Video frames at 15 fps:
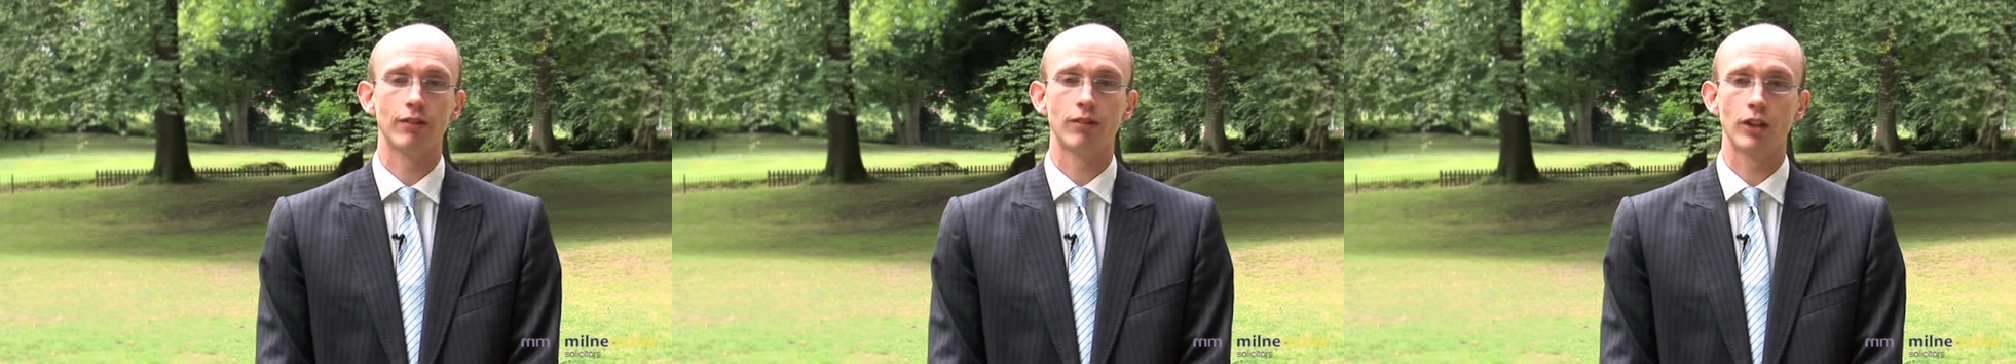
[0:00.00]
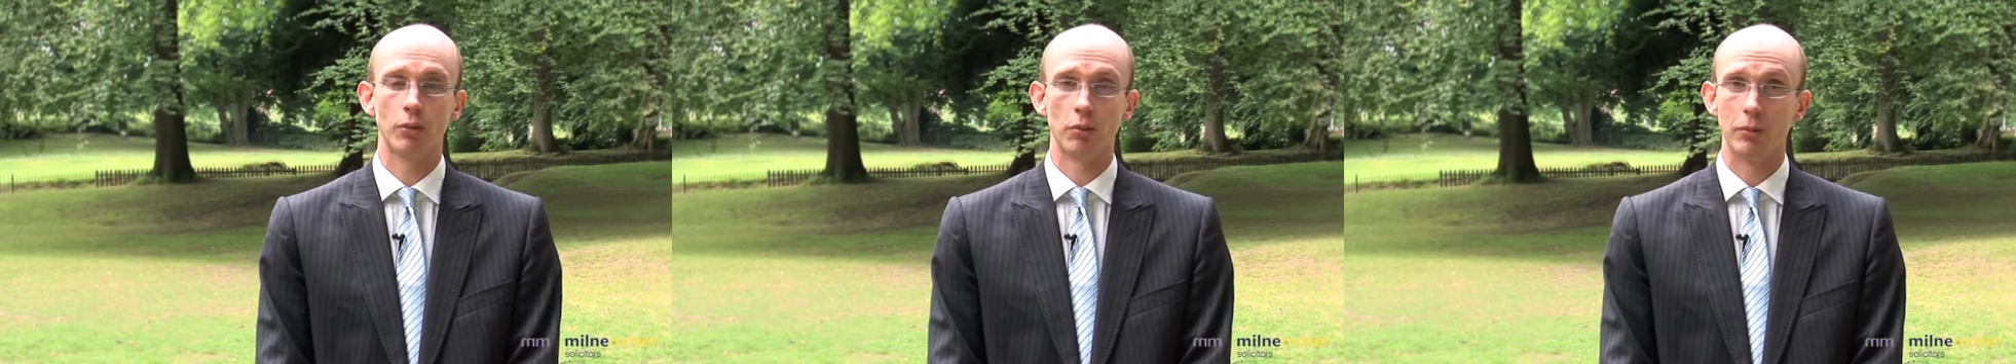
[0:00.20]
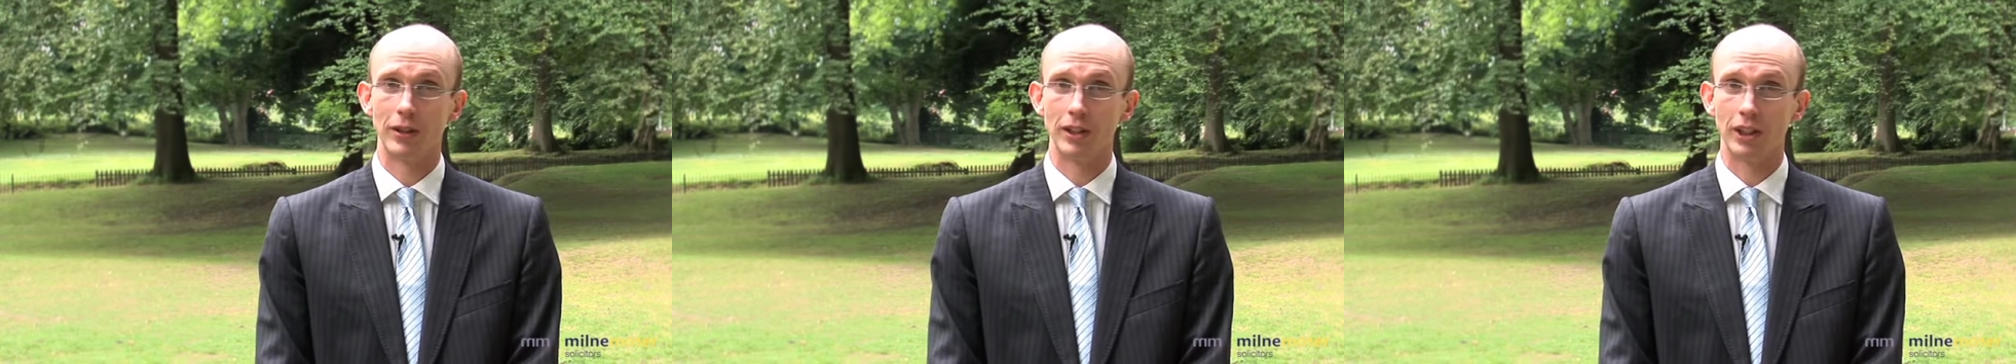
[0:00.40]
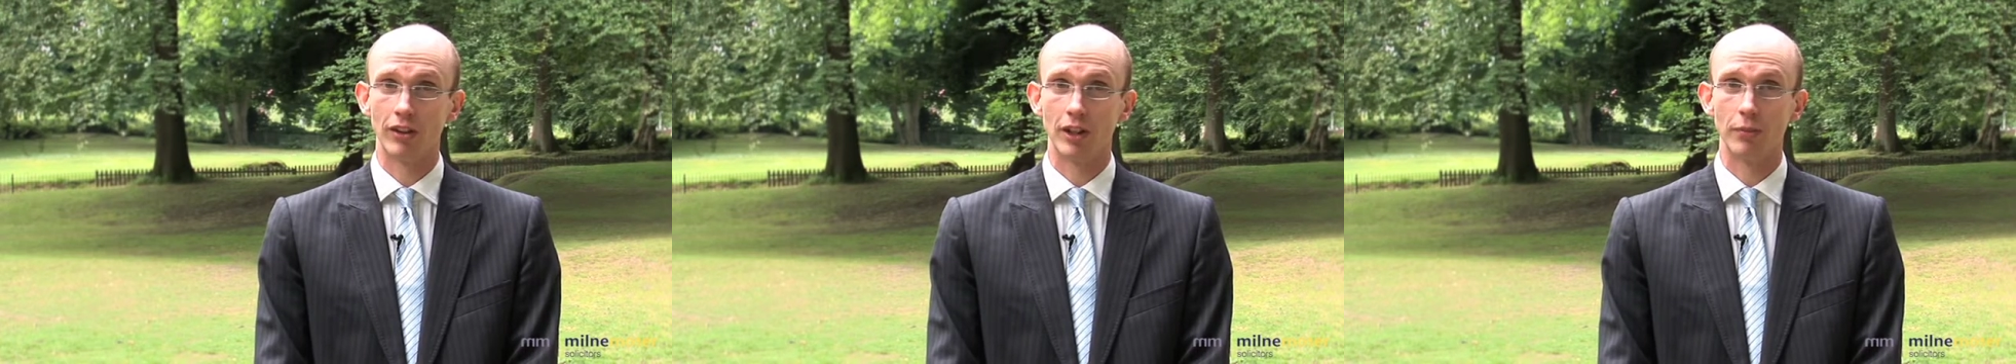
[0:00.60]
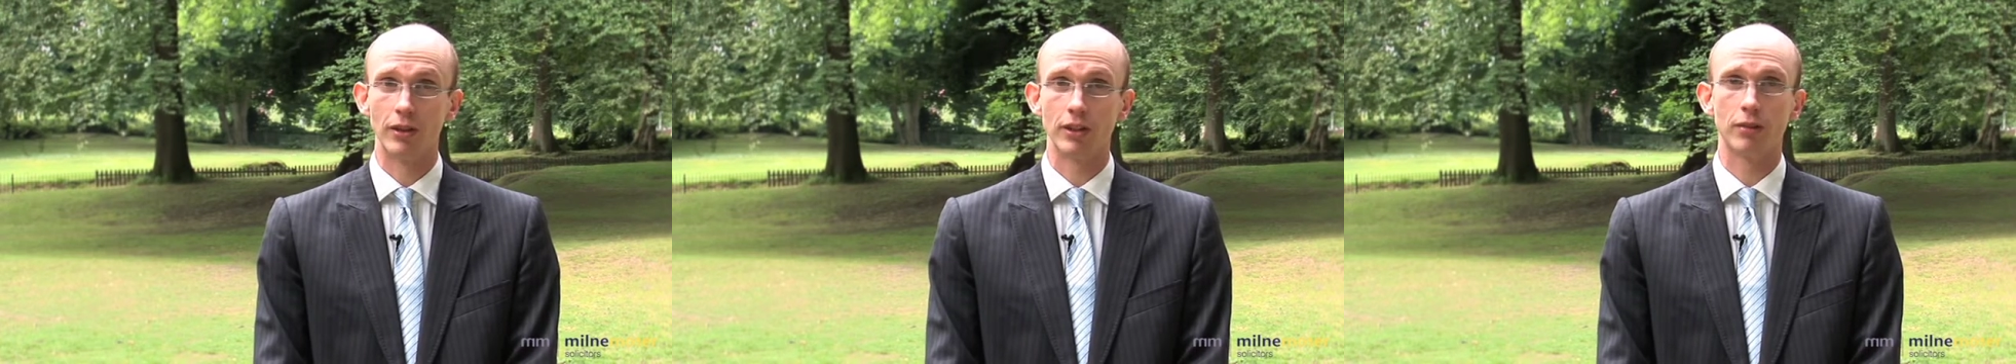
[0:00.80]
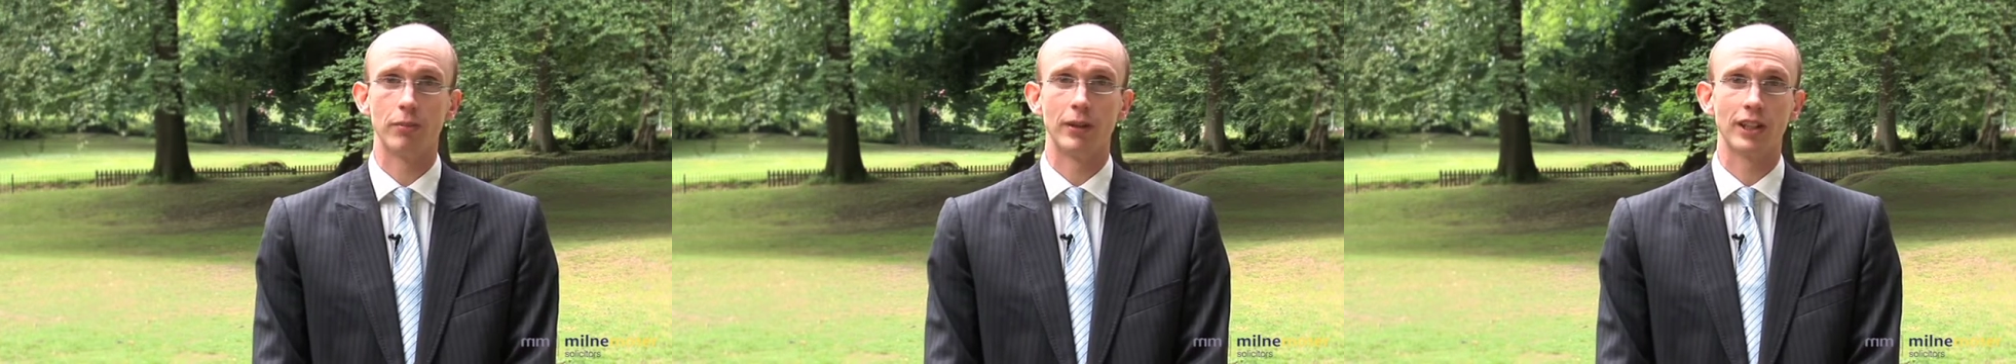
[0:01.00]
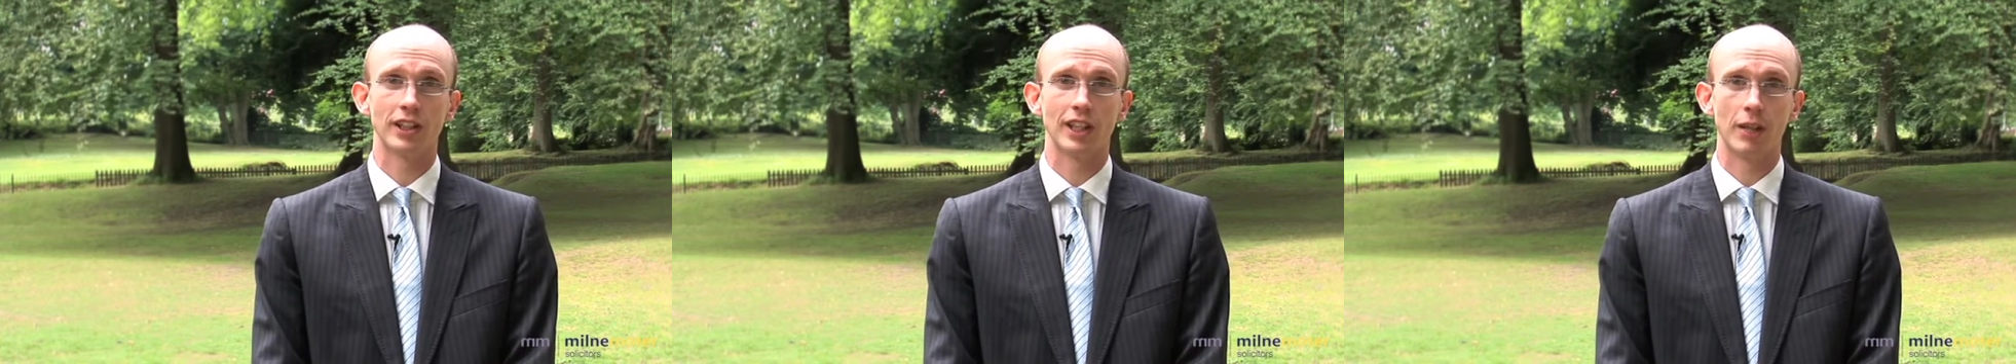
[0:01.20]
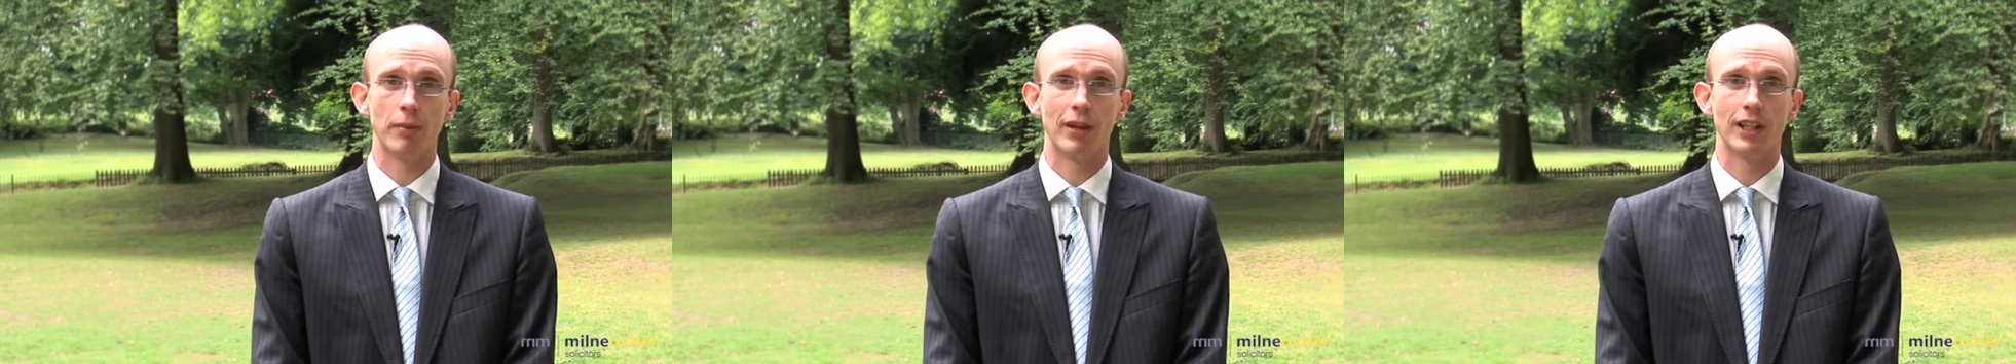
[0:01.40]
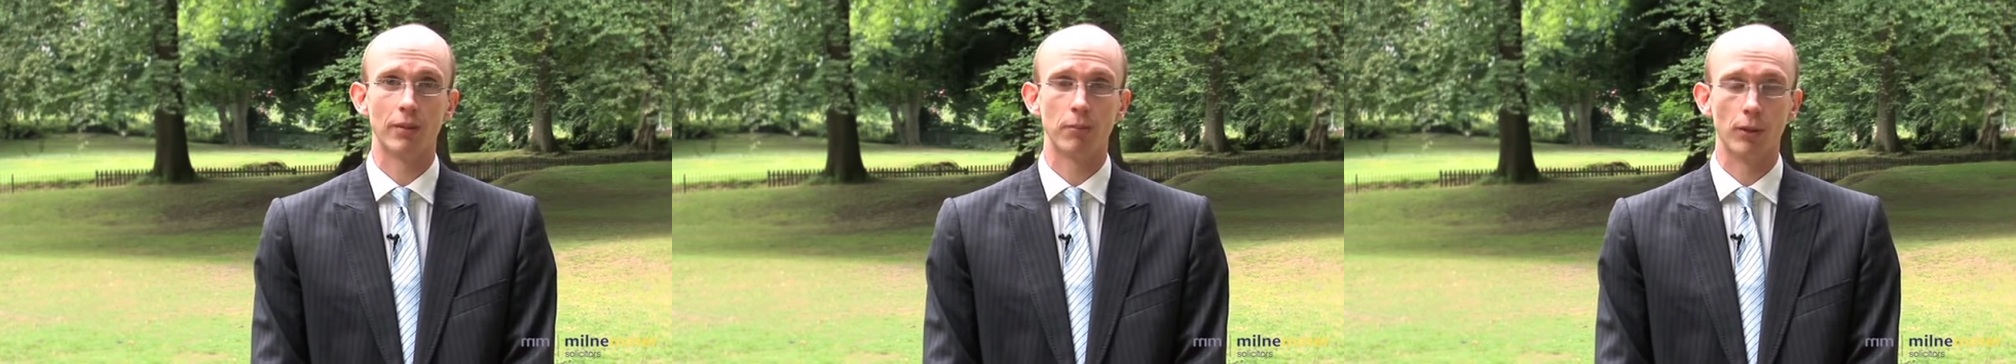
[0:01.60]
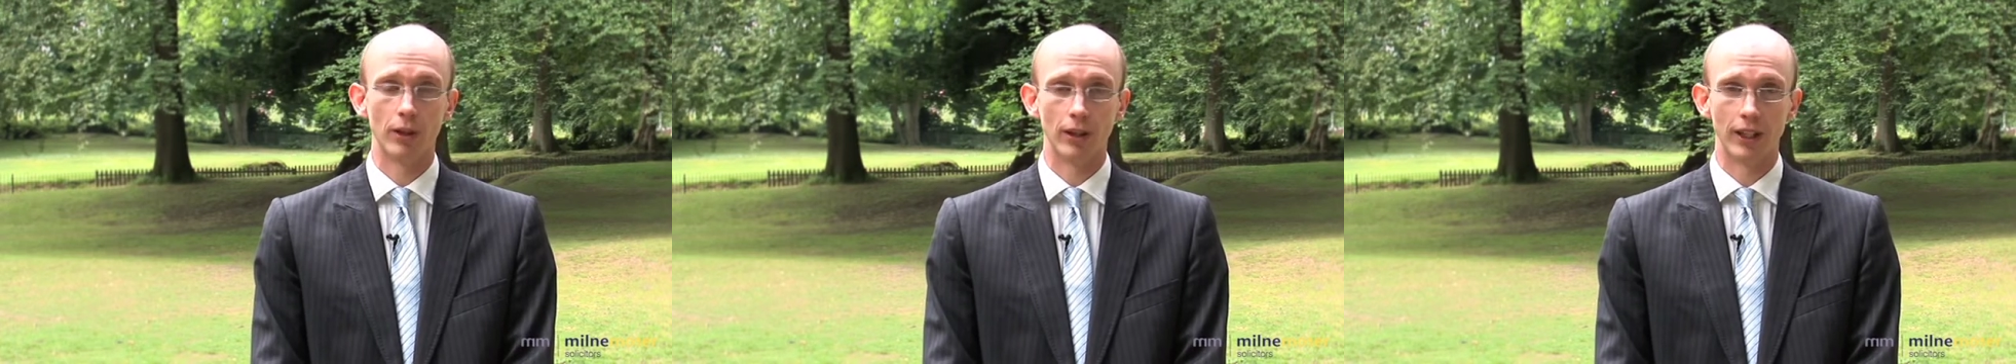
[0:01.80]
compromise agreement being signed by that
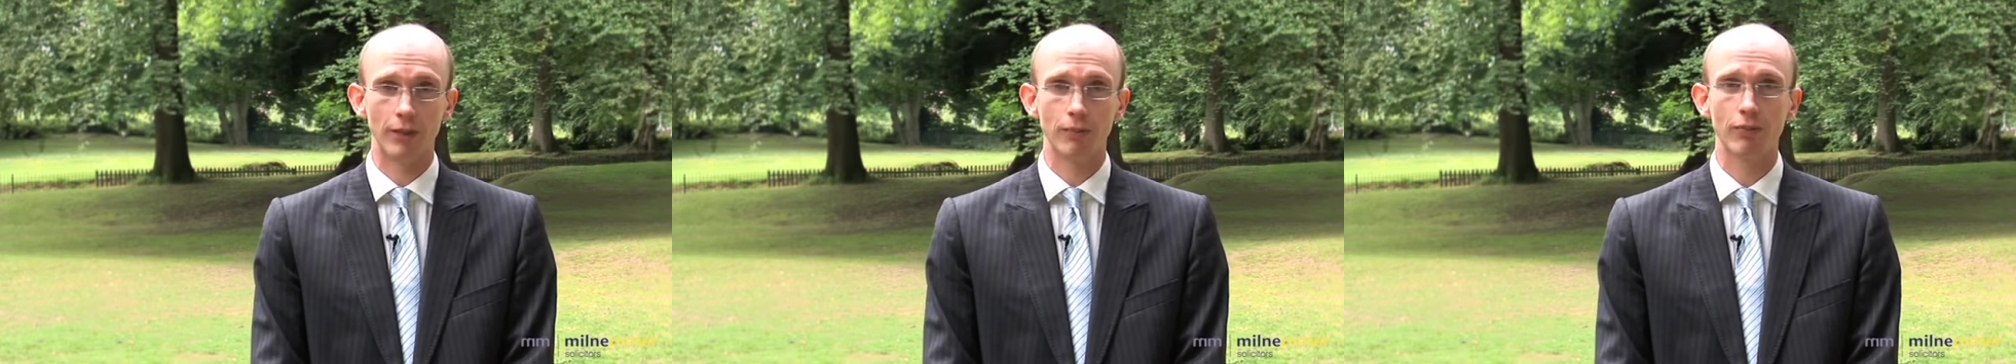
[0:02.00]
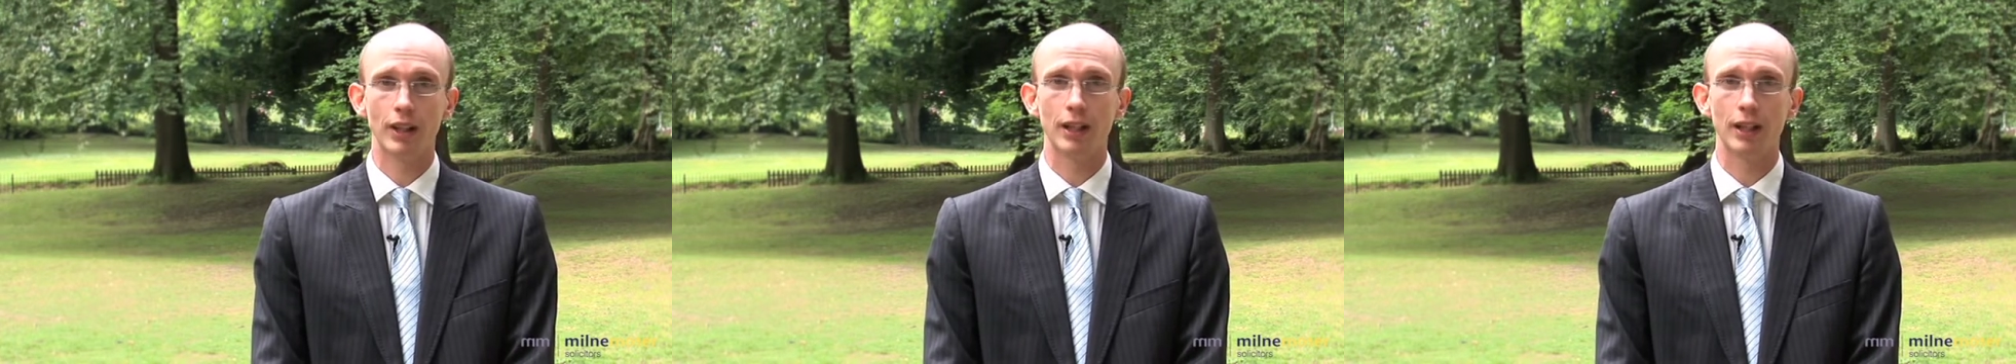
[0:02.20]
employee.